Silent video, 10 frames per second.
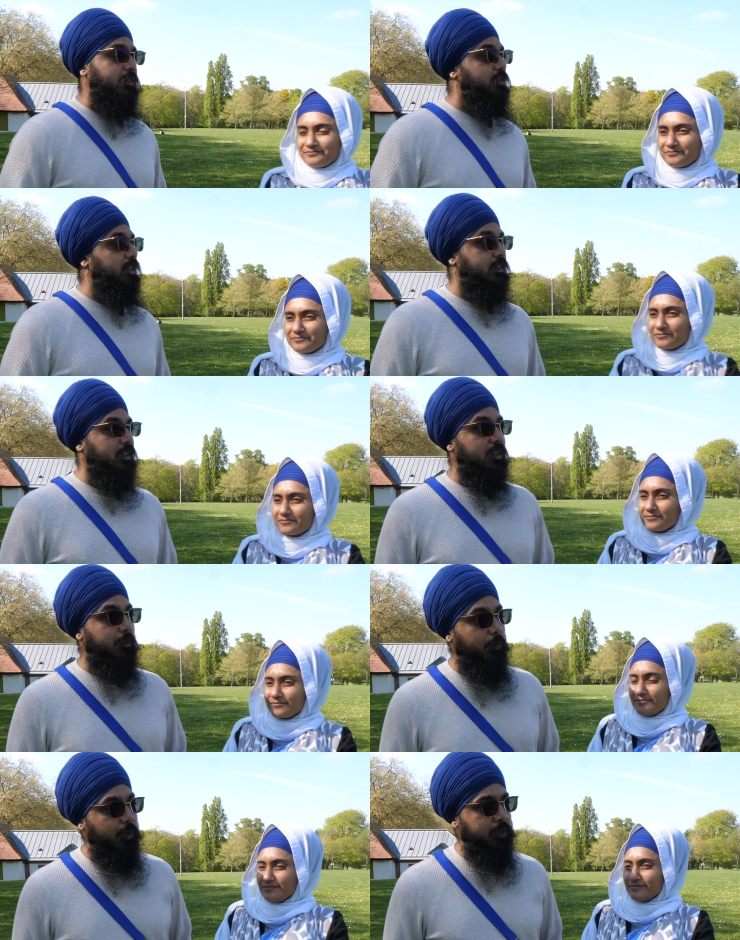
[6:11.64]
Speaker 1: yeah, so that's another
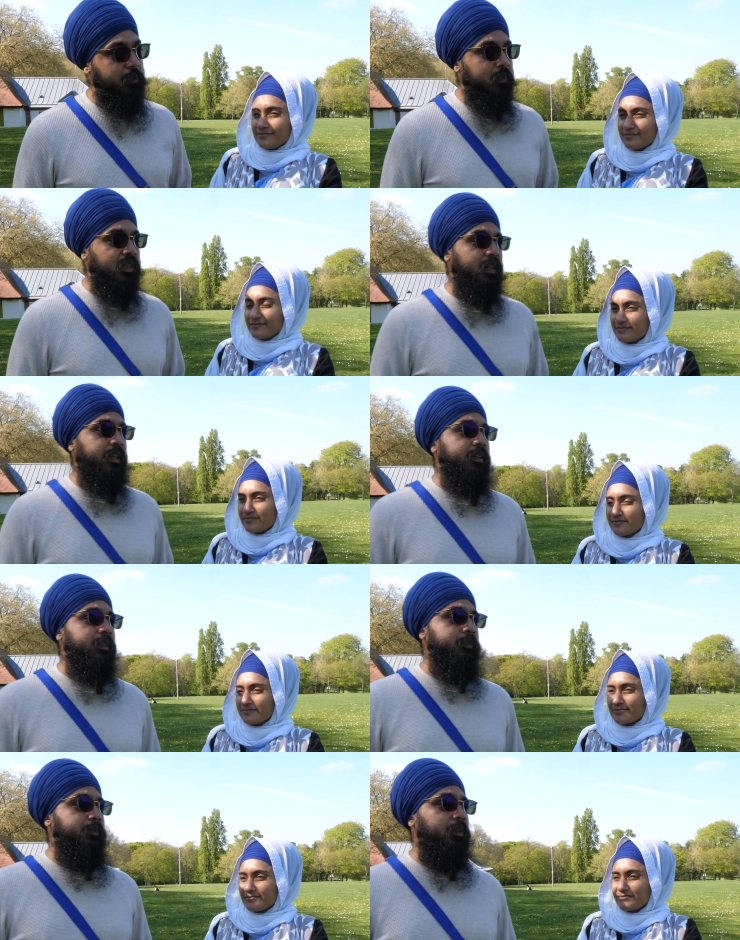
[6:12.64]
point as well. Like,
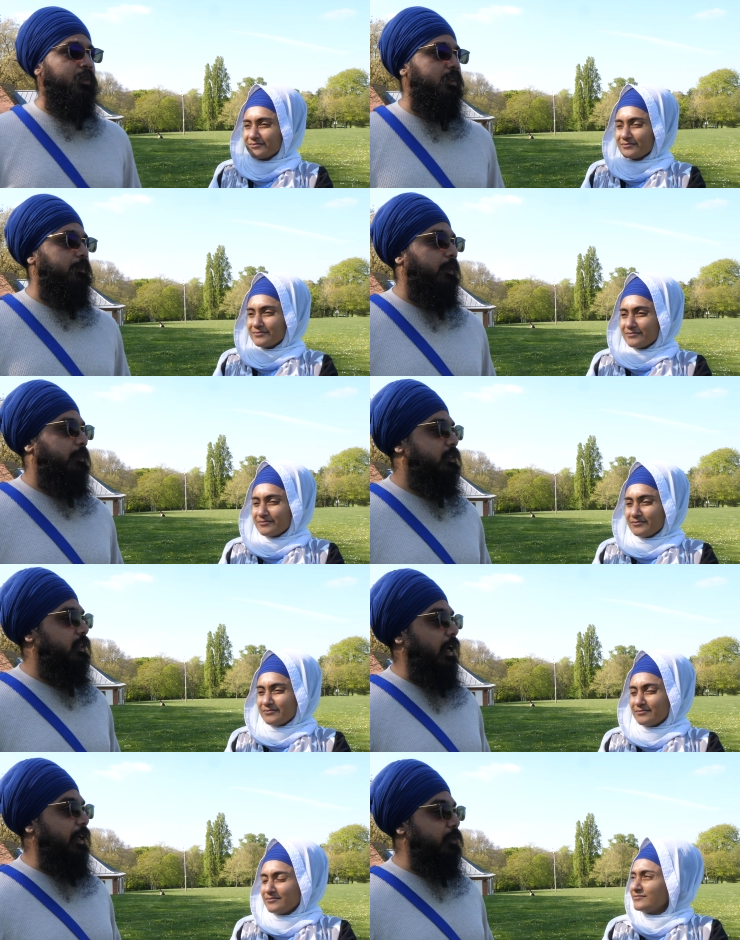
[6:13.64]
um, you know, people
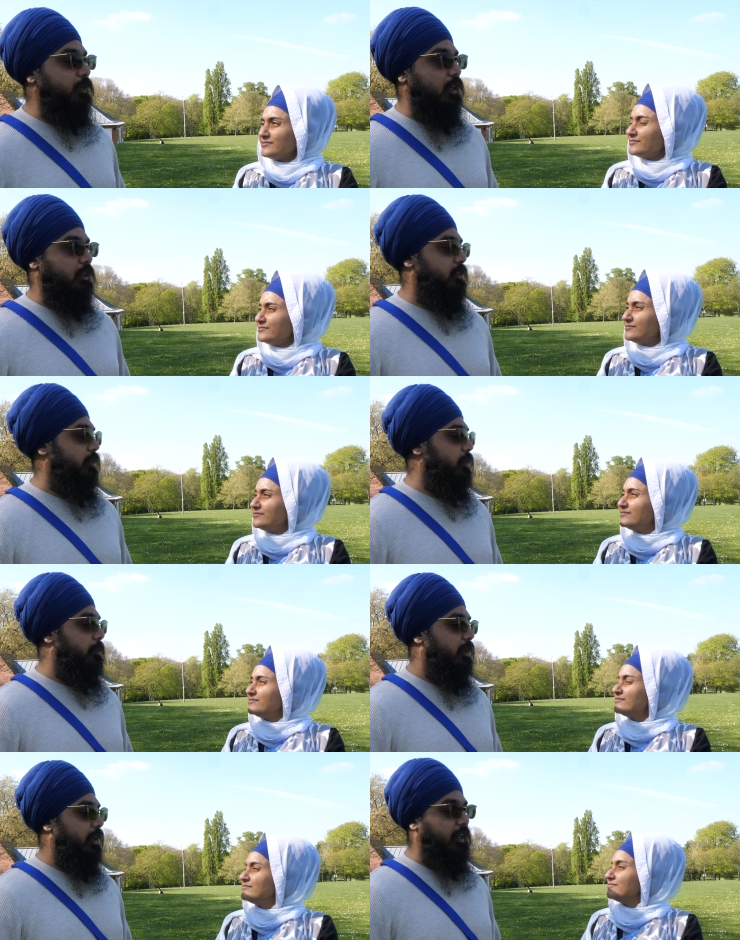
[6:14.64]
say, I don't understand
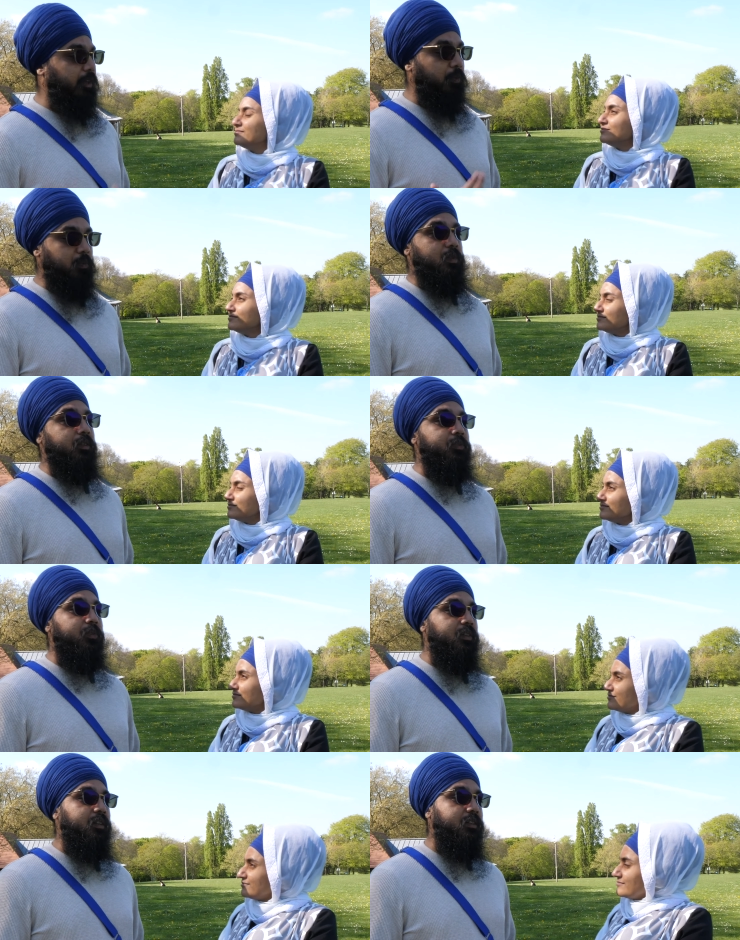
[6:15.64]
Gurbani and I don't want to go and read